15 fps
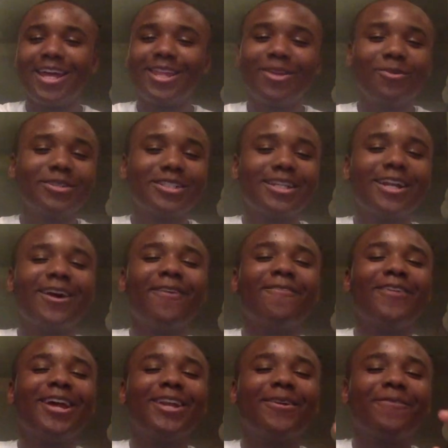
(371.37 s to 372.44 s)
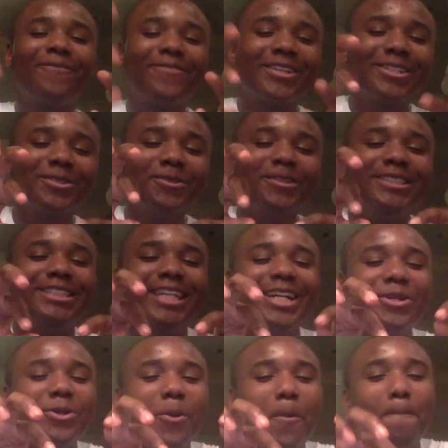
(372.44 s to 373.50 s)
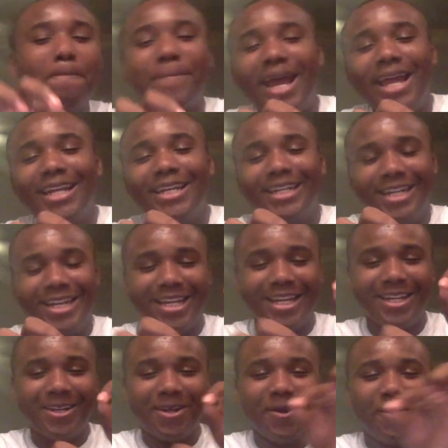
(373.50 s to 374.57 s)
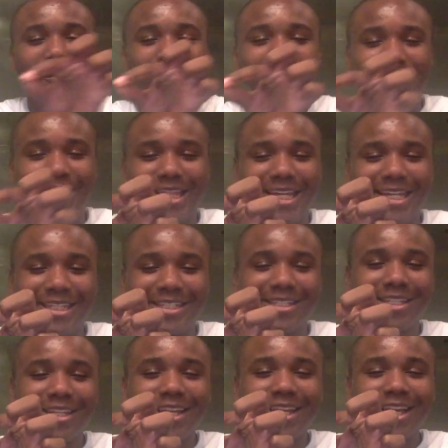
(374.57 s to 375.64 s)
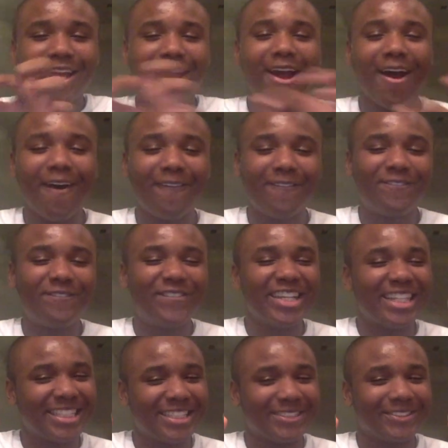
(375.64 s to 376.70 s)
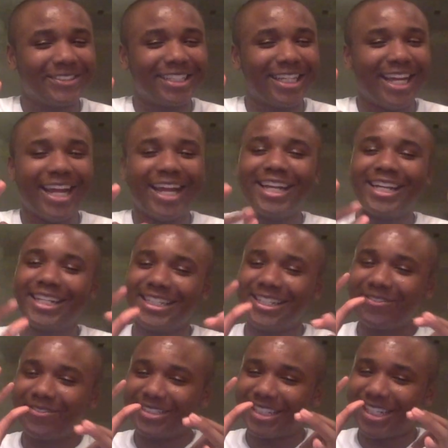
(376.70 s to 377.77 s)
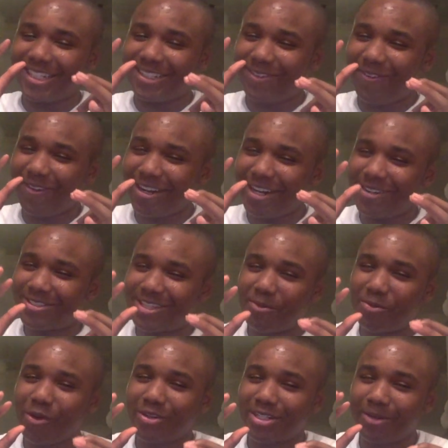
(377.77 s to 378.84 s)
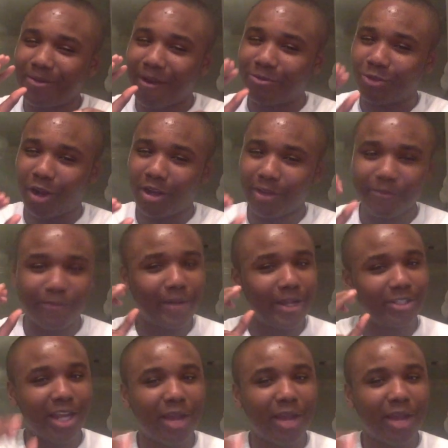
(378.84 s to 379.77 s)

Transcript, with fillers: There was a, an official gender bend with this official and it was like I oh, hear something I'm on to Big Bitch.